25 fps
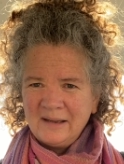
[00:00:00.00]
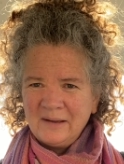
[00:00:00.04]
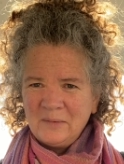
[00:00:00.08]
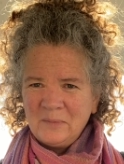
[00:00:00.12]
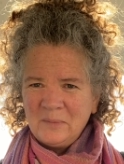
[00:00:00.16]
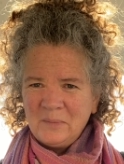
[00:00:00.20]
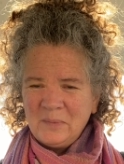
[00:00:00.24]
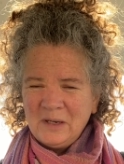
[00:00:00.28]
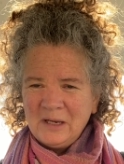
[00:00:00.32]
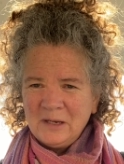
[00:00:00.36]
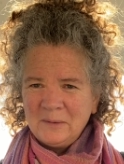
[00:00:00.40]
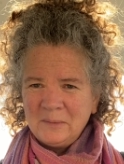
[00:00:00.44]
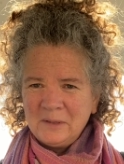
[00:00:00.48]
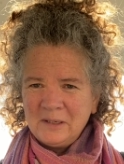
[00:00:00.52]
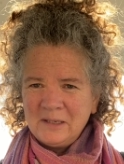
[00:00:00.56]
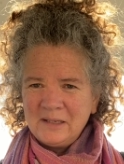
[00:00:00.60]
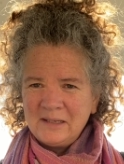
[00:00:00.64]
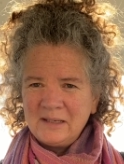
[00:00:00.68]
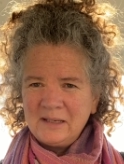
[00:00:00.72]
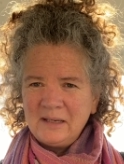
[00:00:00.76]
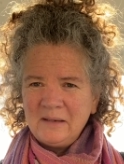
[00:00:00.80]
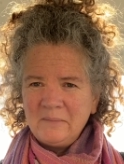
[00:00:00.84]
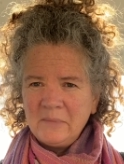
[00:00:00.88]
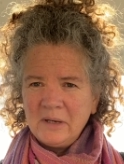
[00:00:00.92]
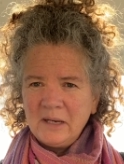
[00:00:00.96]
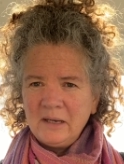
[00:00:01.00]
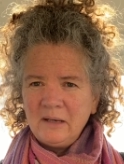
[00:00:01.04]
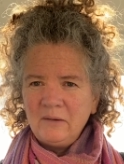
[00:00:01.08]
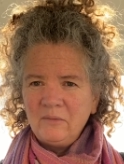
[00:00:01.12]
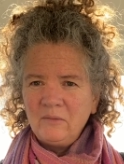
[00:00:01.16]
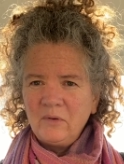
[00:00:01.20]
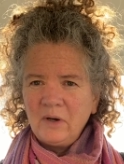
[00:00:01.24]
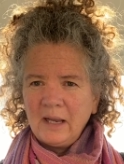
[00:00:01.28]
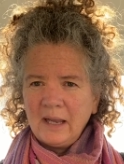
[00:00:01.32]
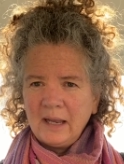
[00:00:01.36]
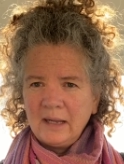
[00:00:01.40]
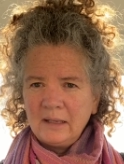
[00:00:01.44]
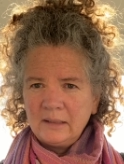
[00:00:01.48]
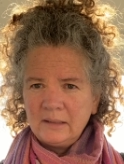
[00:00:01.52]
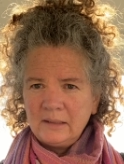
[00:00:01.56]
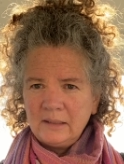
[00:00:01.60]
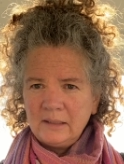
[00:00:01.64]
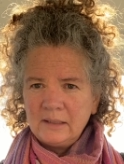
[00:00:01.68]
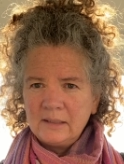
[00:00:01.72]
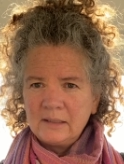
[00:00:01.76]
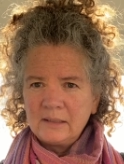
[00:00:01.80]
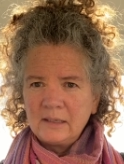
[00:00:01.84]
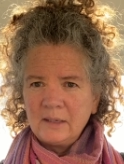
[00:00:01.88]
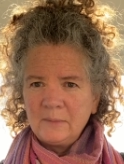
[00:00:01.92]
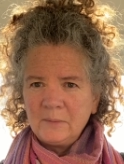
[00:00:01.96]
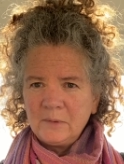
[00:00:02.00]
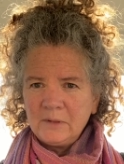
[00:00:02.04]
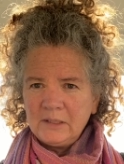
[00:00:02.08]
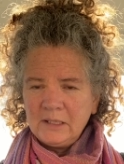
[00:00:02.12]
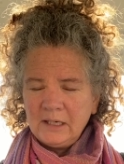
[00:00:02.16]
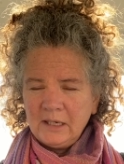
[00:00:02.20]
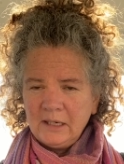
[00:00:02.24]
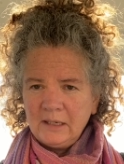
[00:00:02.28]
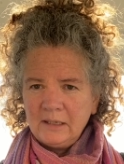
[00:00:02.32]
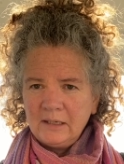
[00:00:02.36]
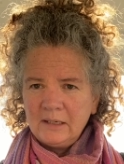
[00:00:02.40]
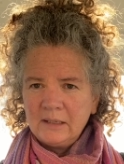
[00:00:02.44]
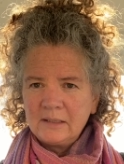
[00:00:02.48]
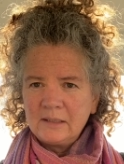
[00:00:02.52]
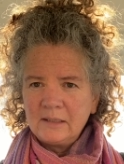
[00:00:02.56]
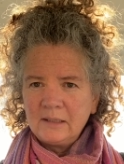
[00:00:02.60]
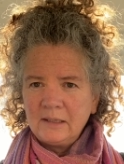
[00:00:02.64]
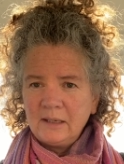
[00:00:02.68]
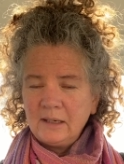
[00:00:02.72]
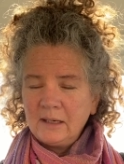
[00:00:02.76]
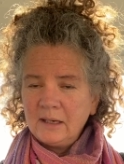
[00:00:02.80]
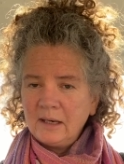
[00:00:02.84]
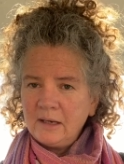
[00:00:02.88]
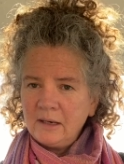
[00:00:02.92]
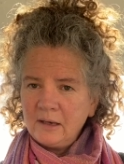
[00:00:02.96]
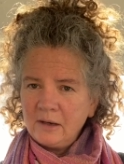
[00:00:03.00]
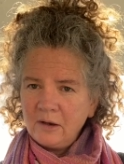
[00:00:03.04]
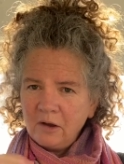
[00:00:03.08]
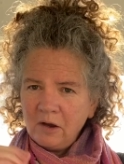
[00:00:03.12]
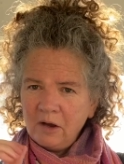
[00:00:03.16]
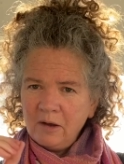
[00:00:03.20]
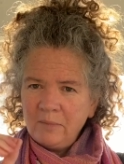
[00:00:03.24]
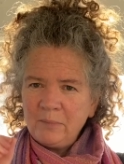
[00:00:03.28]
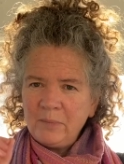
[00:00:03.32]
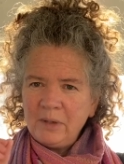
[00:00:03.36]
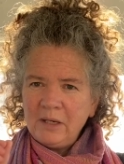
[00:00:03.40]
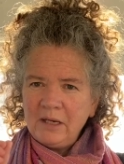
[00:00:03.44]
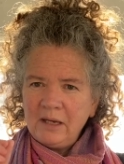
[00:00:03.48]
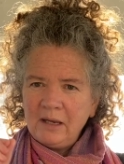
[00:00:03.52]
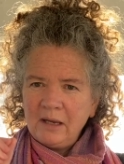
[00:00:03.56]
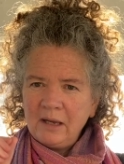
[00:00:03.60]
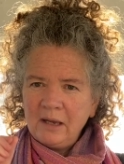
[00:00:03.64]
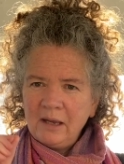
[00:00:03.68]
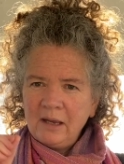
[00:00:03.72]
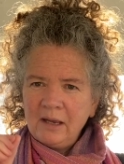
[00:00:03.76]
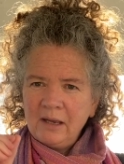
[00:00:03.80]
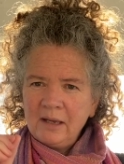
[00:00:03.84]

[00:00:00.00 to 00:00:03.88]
be able to see many realities simultaneously and not be